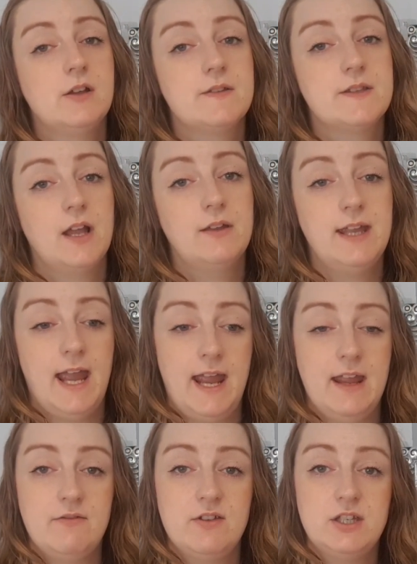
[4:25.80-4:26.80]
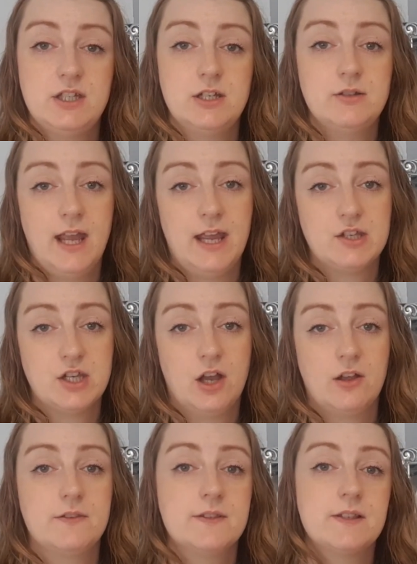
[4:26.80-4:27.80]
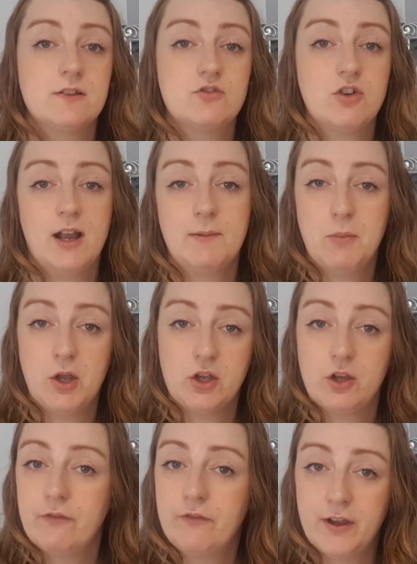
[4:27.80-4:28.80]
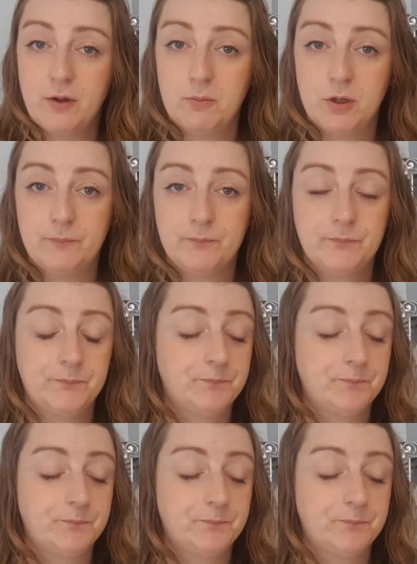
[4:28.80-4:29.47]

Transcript: So yeah, if you do get a chance, try and put a good film on.